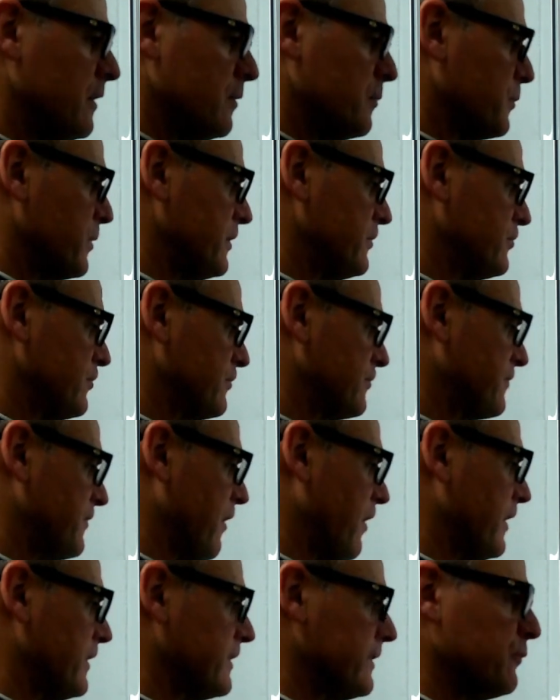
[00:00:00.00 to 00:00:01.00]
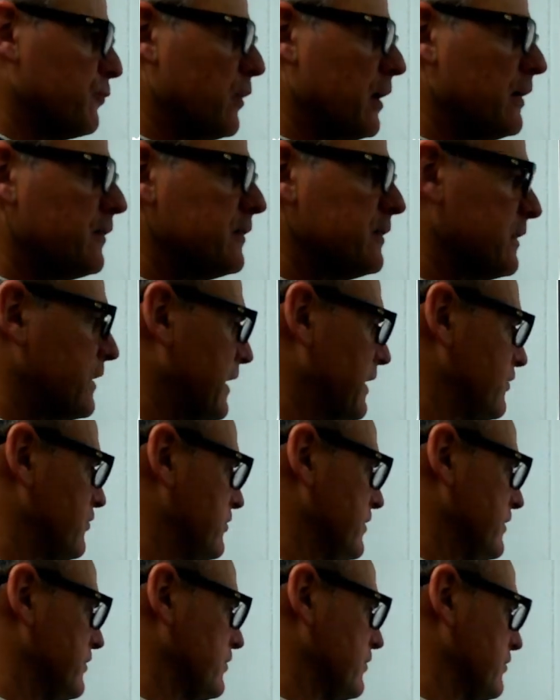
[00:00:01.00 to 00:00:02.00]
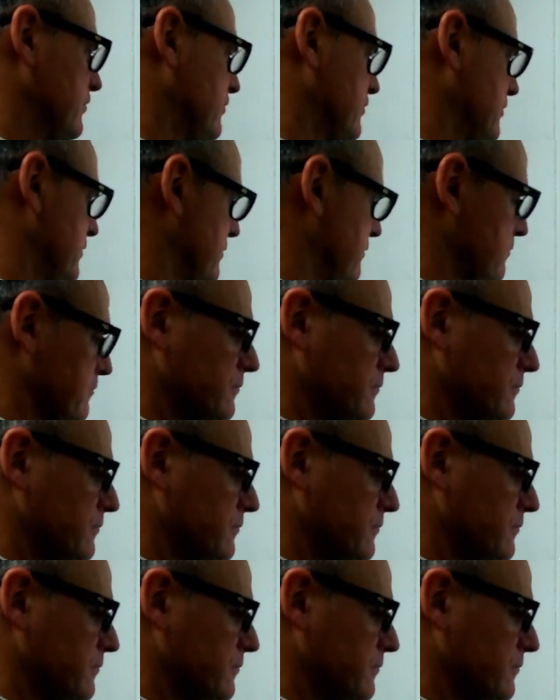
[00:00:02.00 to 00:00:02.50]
But it's just finding one that actually it's